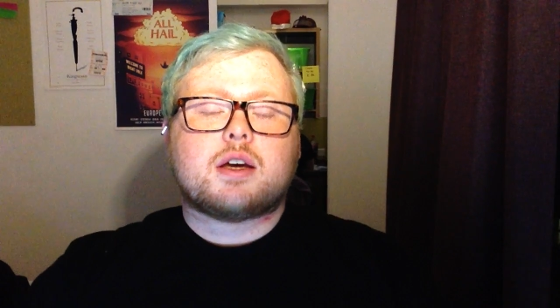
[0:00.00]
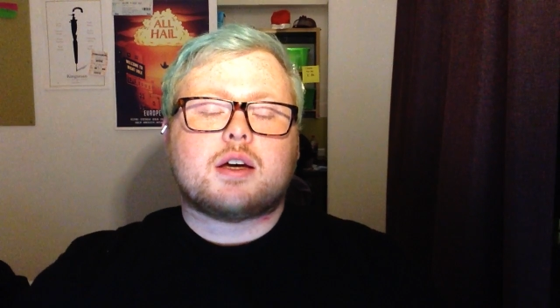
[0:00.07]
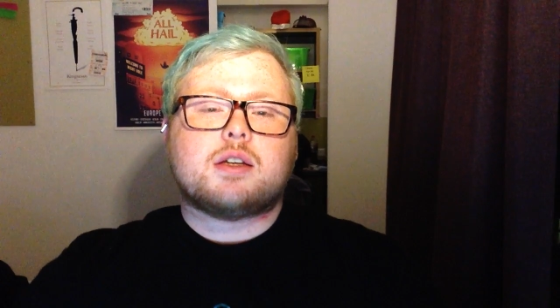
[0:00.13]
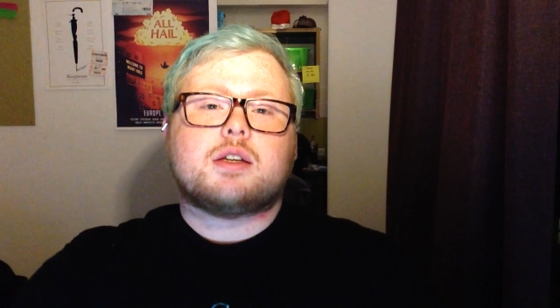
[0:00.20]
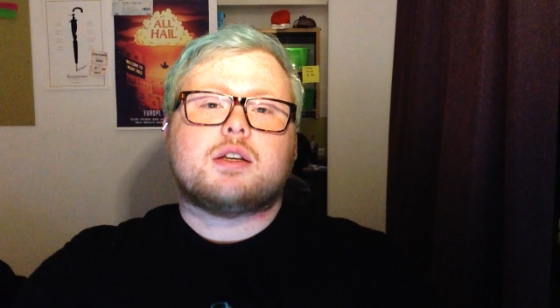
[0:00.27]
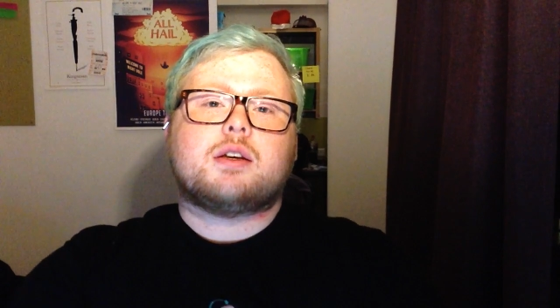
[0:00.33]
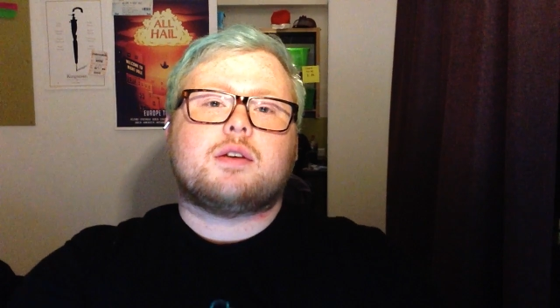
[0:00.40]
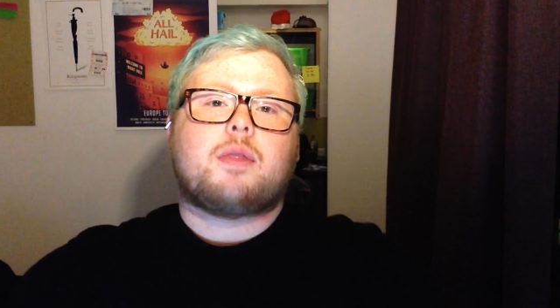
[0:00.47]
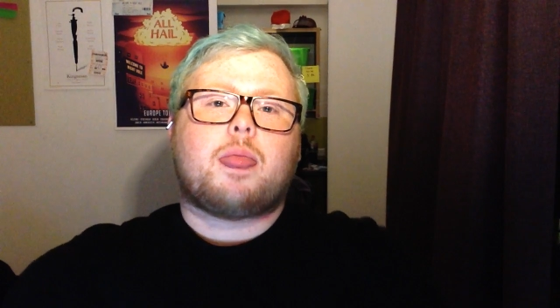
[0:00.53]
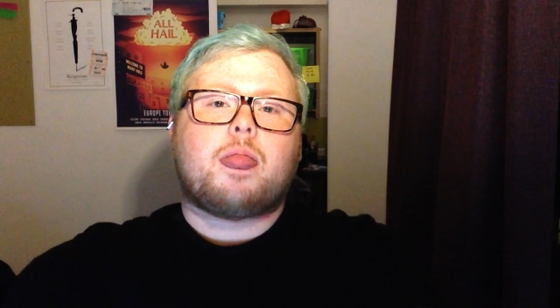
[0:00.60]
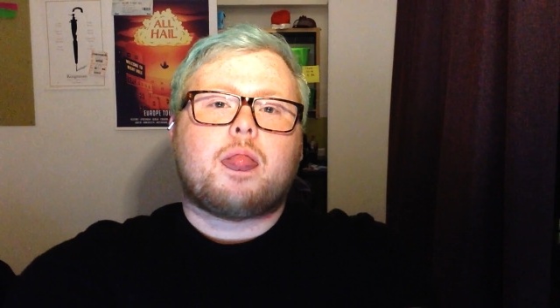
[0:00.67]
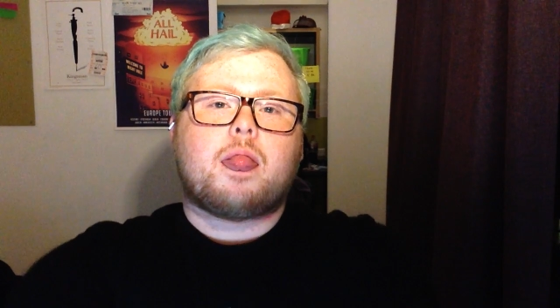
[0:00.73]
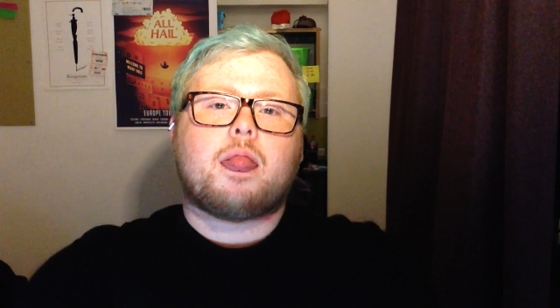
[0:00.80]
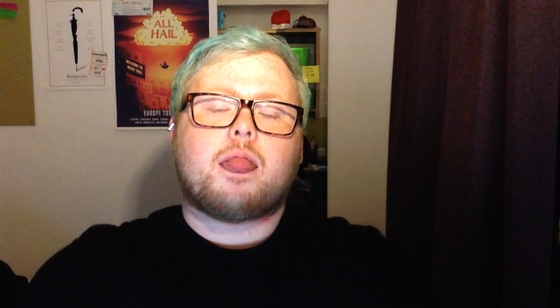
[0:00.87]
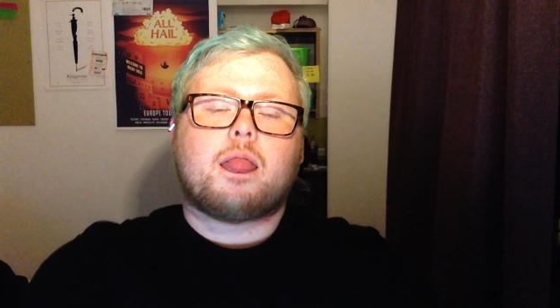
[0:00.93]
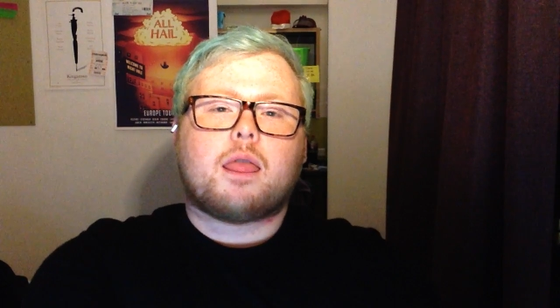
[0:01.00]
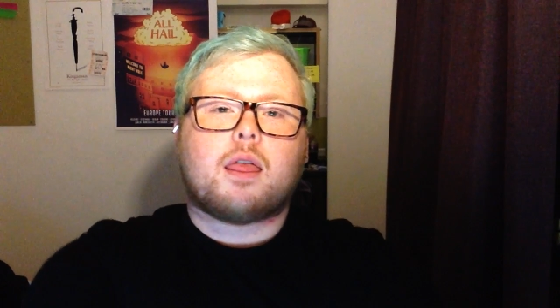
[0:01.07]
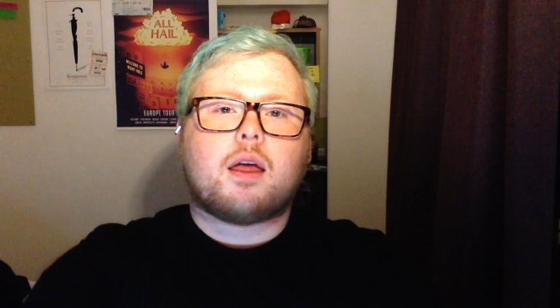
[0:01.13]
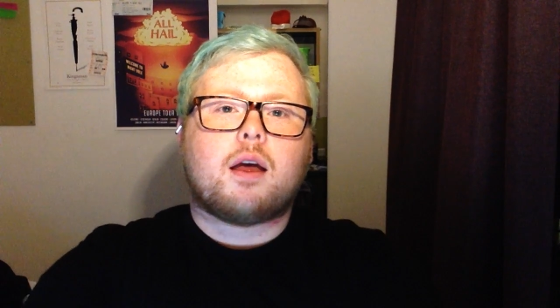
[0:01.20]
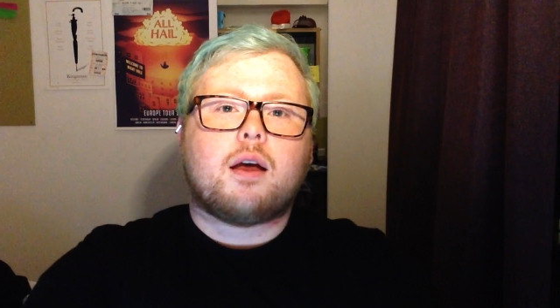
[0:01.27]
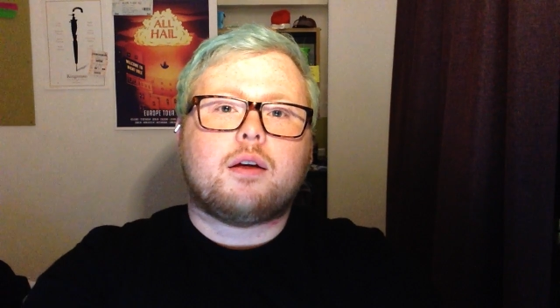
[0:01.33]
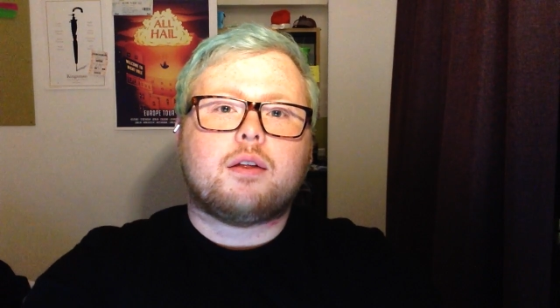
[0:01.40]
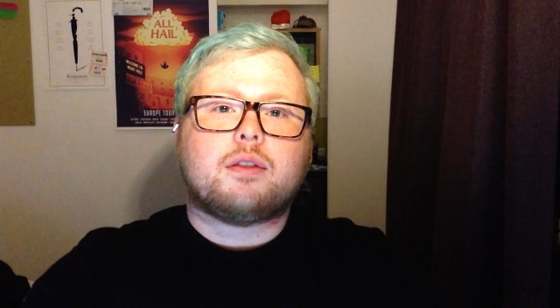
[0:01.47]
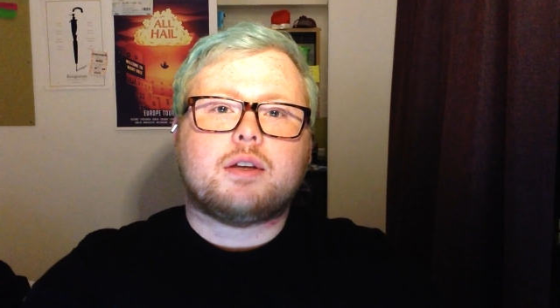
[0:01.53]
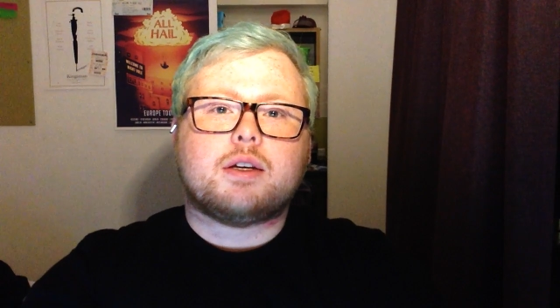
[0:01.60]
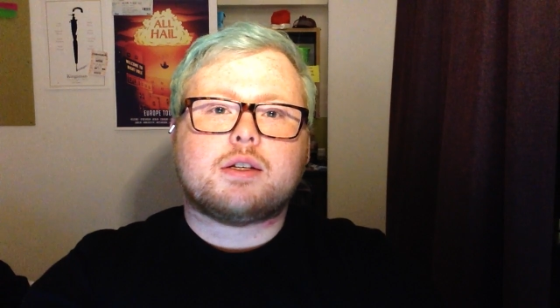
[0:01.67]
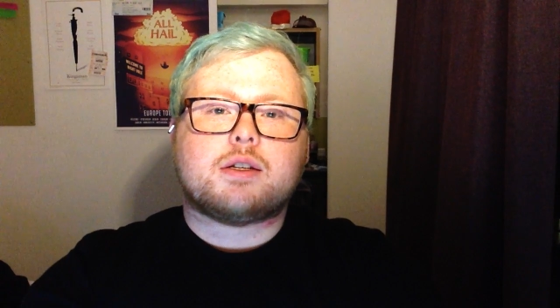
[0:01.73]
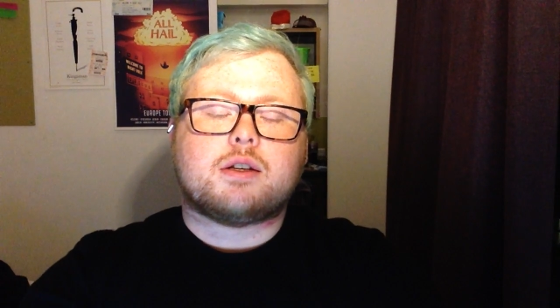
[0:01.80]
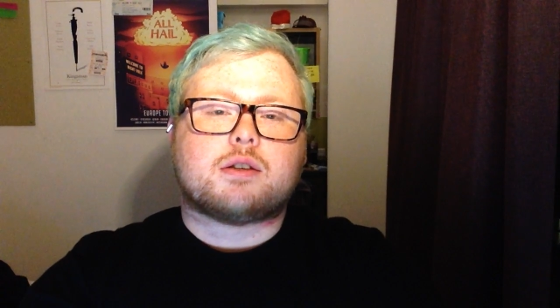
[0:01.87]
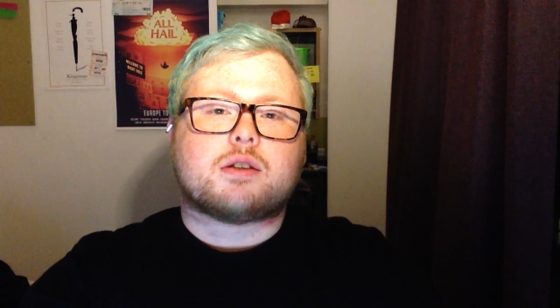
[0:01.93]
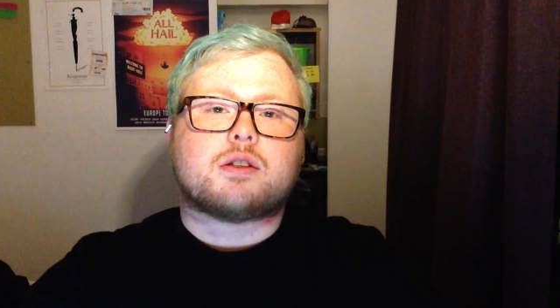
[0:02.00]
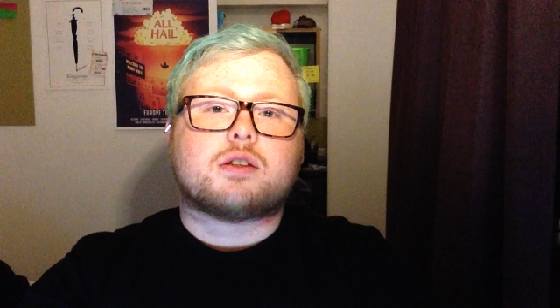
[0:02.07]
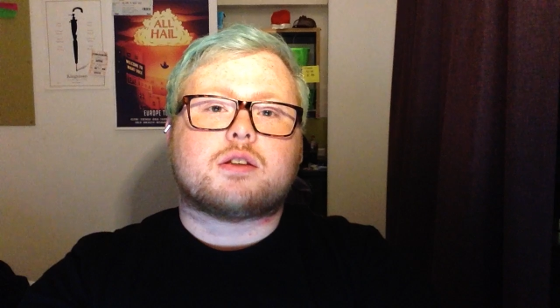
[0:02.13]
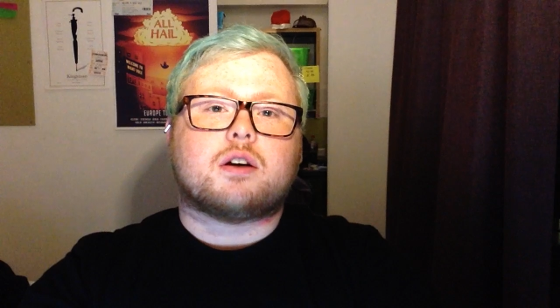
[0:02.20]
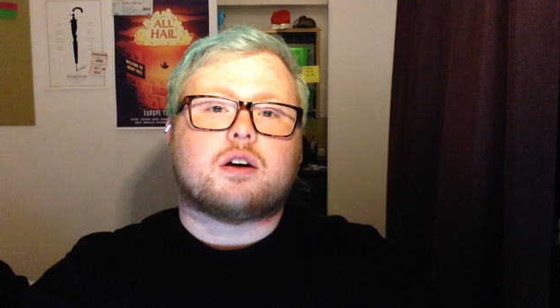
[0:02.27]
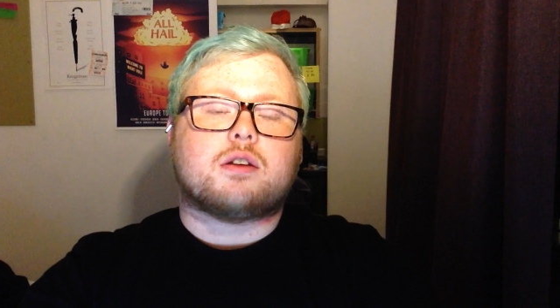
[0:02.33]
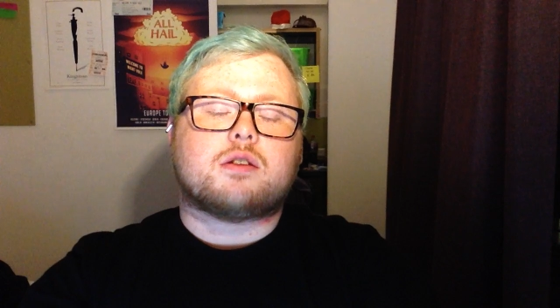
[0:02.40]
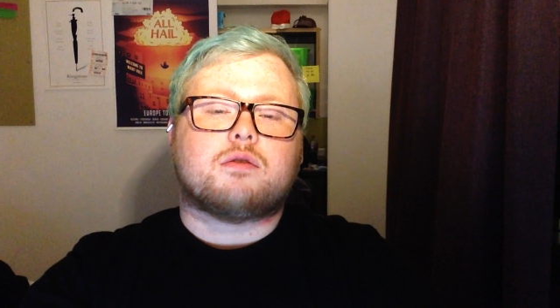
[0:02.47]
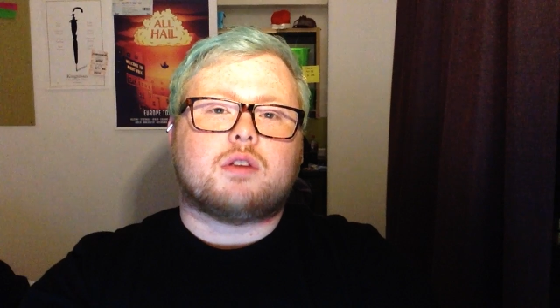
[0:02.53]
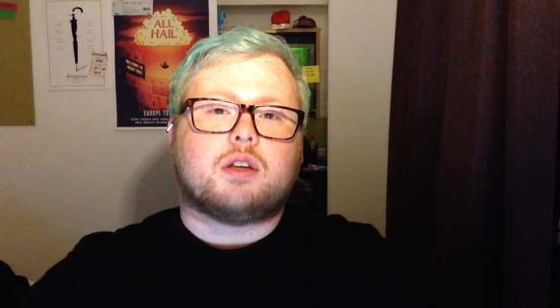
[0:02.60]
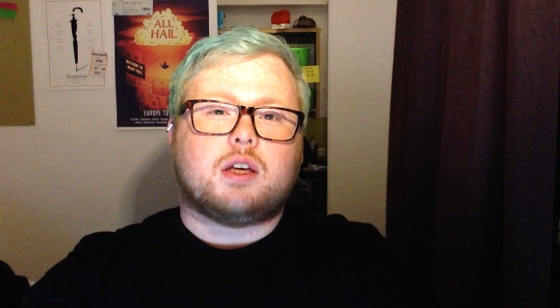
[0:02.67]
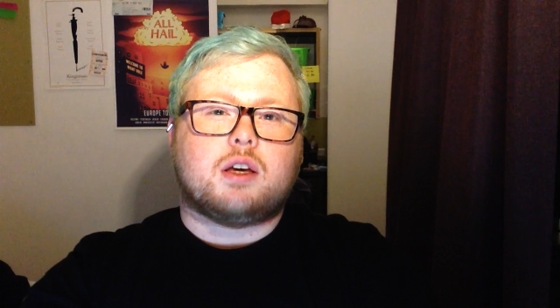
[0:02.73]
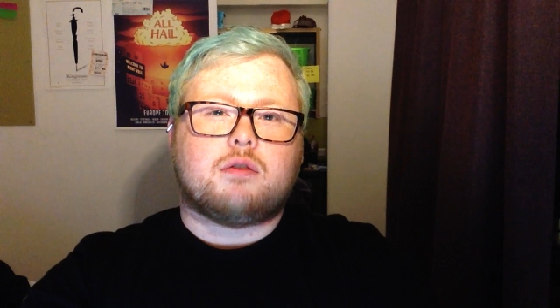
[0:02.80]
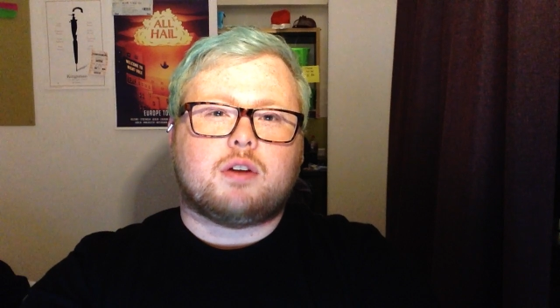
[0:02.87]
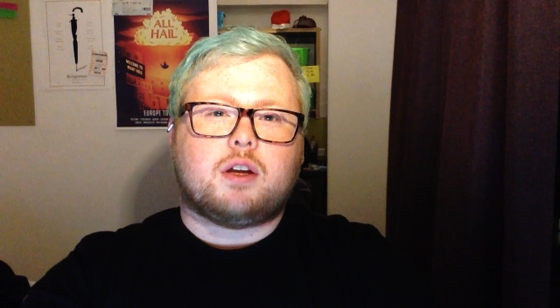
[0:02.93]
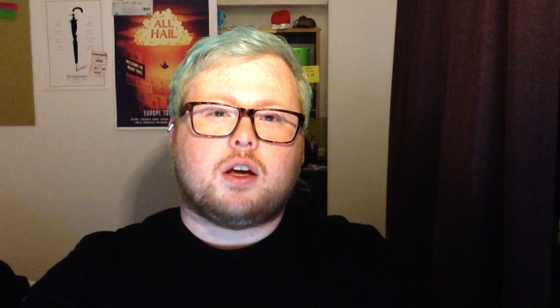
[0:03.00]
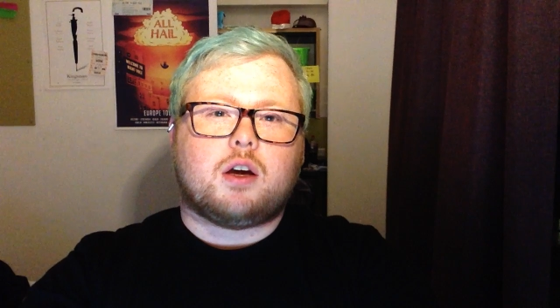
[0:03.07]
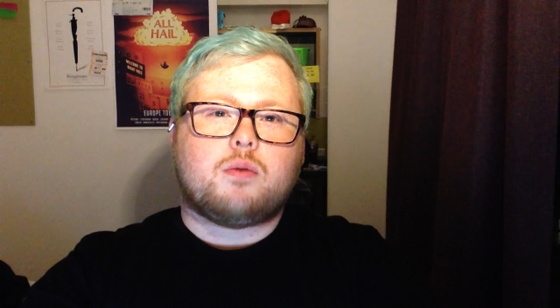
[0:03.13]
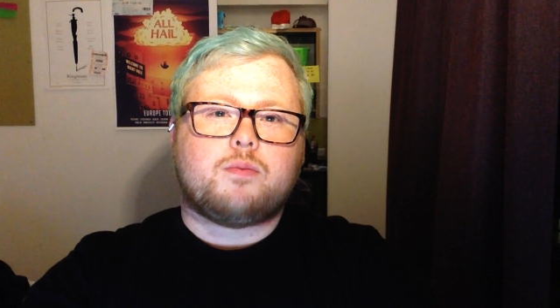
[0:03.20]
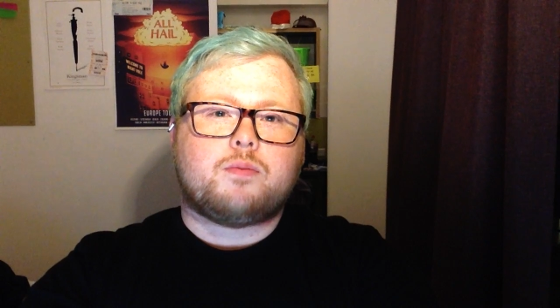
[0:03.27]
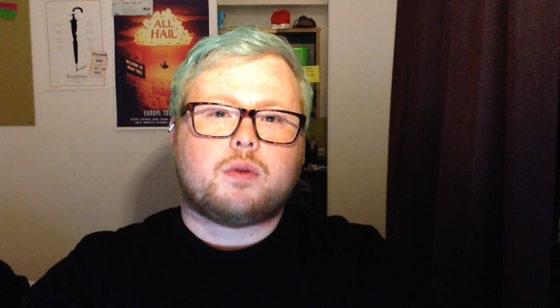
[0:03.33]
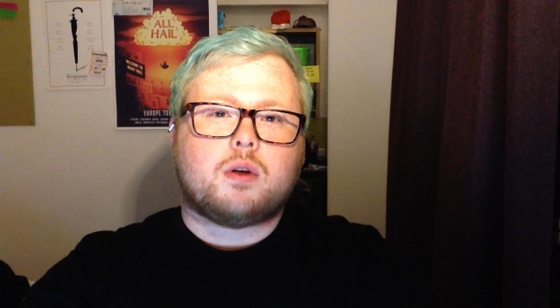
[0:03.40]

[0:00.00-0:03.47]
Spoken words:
a start of the year video.